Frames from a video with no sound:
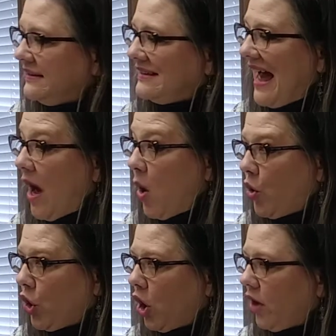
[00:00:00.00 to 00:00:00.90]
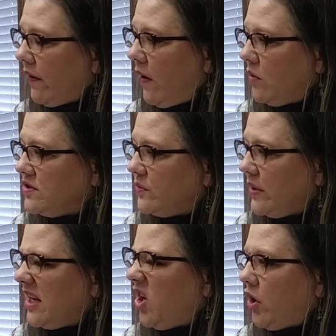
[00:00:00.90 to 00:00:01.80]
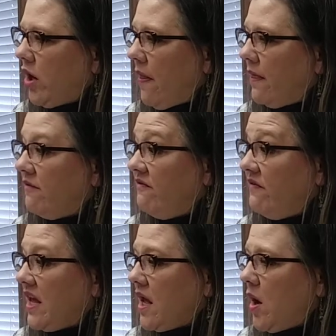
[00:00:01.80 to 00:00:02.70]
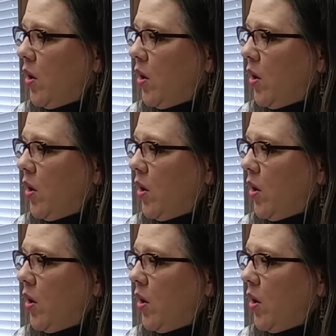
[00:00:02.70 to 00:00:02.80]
Louder, though, so we can hear you on the video.